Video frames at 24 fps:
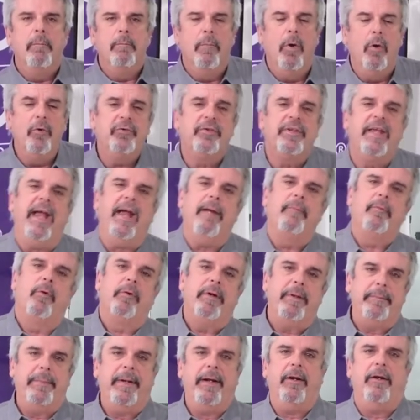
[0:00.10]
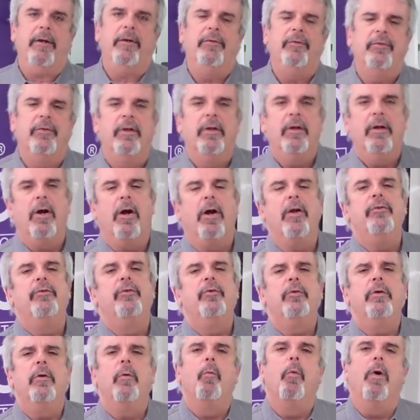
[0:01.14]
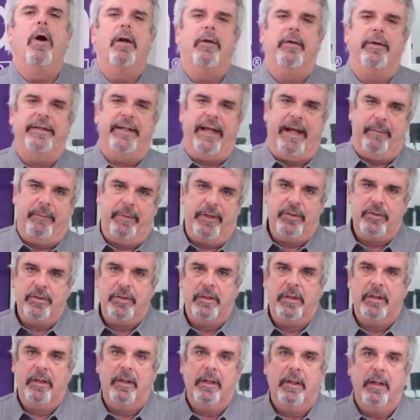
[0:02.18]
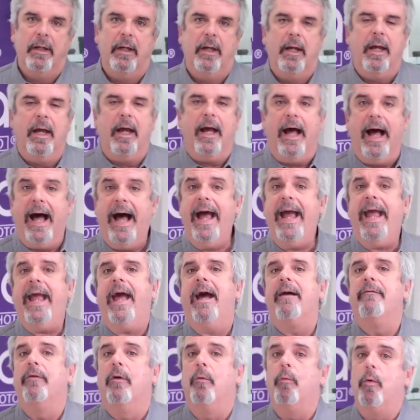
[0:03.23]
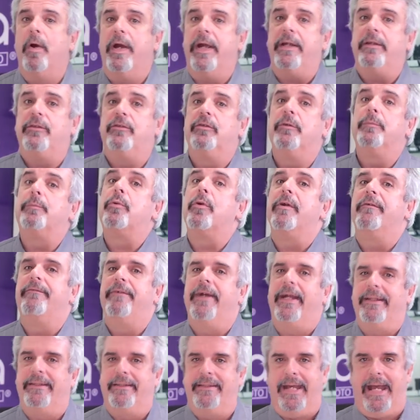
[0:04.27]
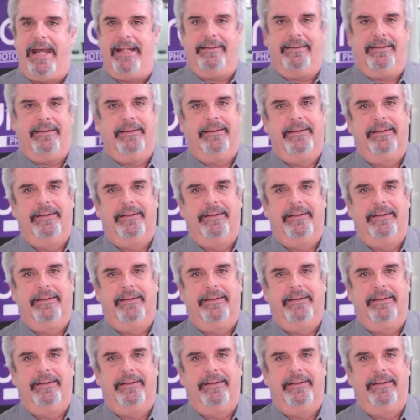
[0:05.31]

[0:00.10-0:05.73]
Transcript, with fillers: Most camera repairs are due to water damage. I have a way to prevent that.